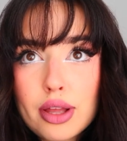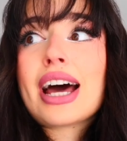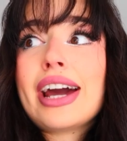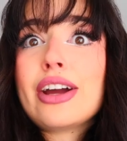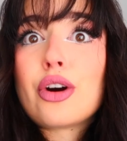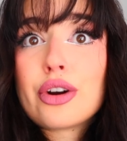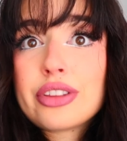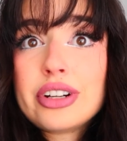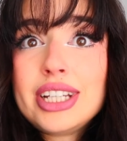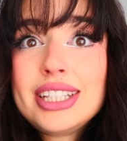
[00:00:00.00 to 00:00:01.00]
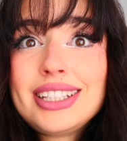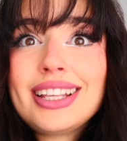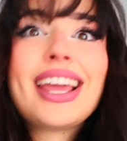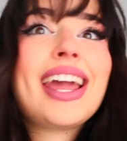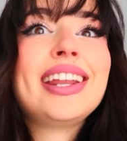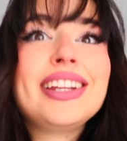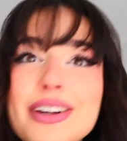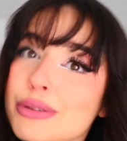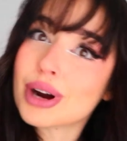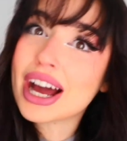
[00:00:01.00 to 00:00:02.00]
I ordered it and it
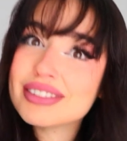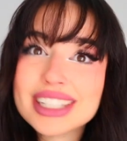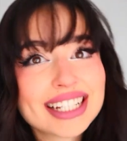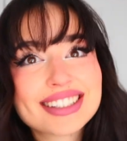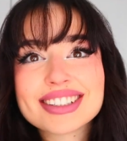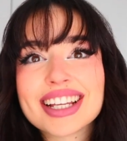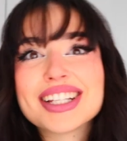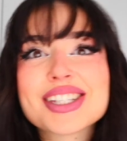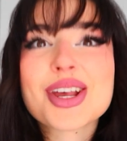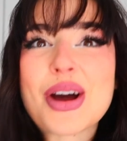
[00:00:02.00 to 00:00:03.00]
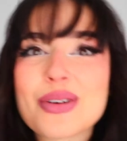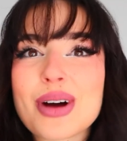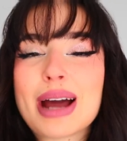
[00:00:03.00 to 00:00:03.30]
arrived yesterday, so